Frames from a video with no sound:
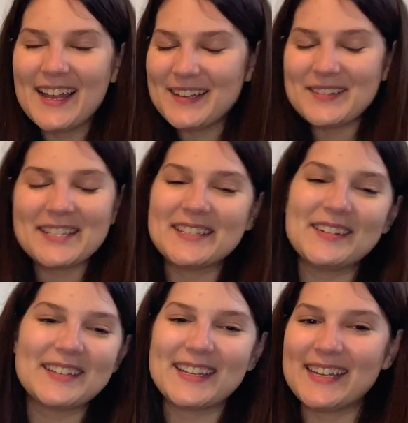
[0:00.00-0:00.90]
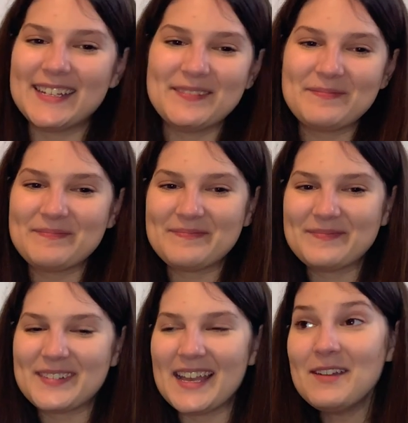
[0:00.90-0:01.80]
It was so good.
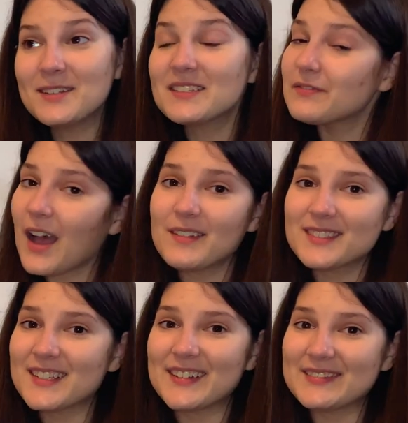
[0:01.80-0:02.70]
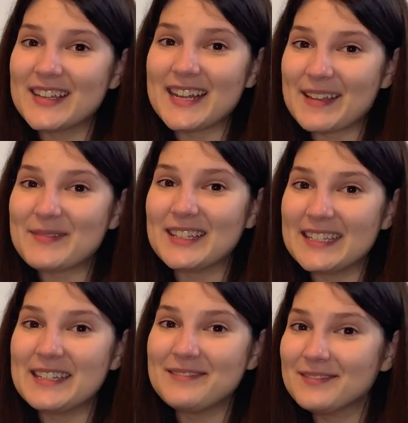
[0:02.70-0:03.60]
It was a 5-star read, I
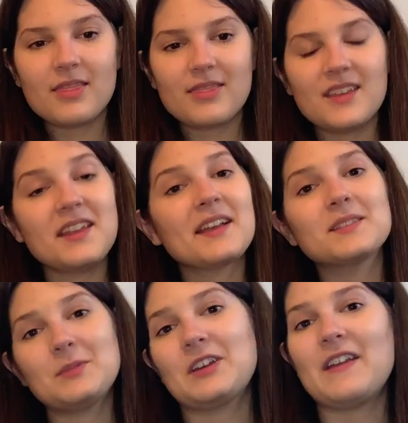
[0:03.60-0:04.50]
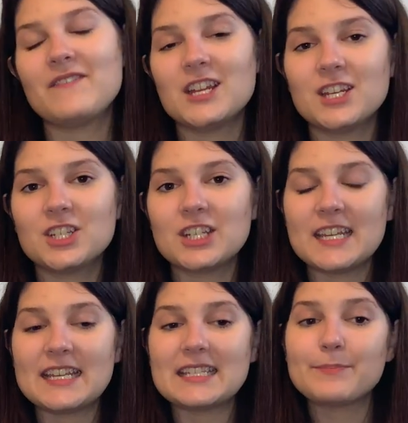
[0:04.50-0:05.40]
believe. The next book I finished
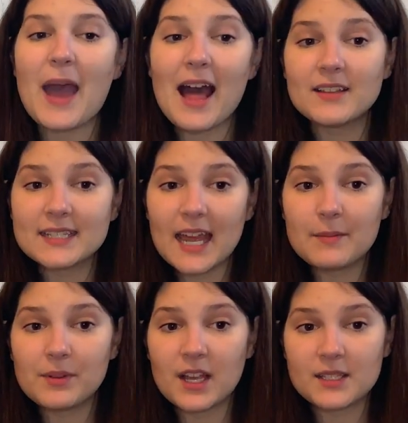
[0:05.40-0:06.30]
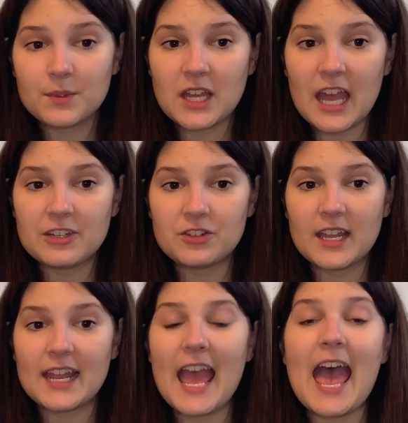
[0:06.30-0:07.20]
is Palestine Plus
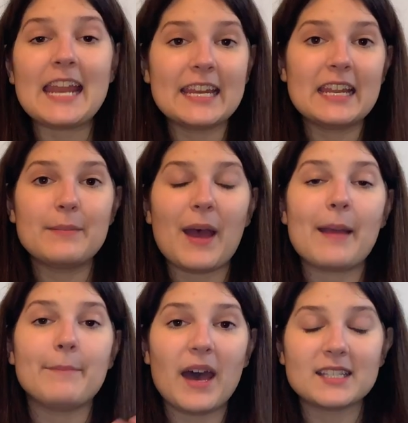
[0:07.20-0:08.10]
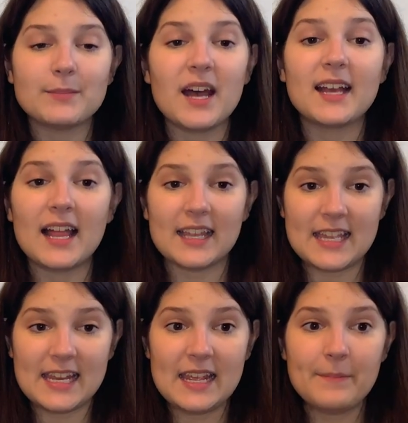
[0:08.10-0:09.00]
100, edited by Basma
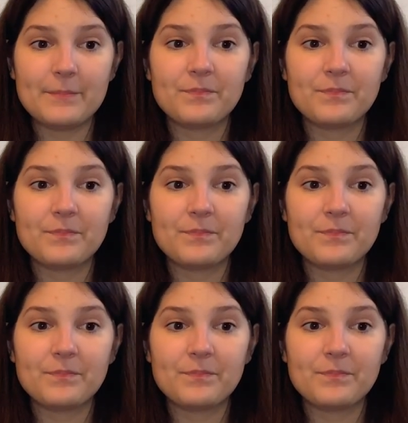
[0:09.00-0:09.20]
Ghalayini.